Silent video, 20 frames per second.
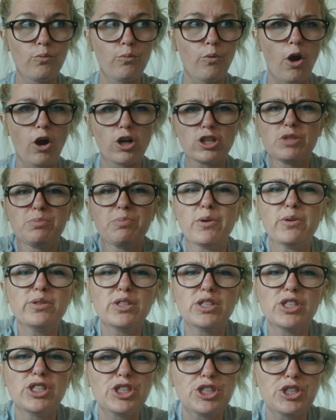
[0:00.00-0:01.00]
are supposed
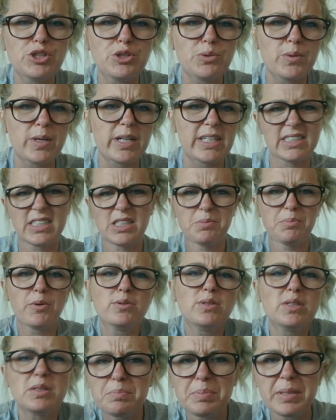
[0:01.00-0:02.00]
to do and
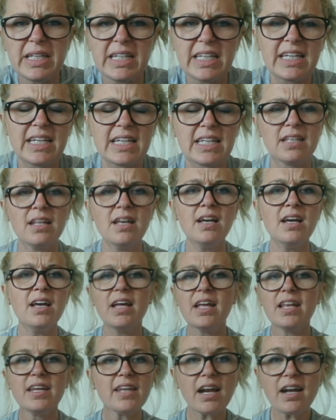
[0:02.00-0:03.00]
supposed to be, and
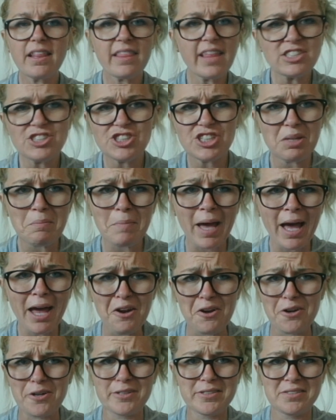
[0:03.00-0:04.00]
none of that shit
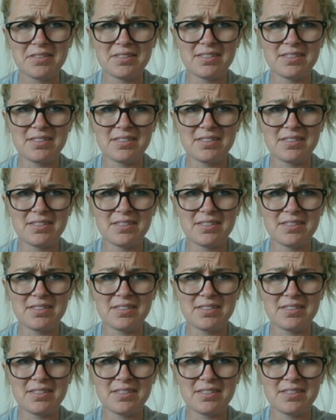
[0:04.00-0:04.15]
matters.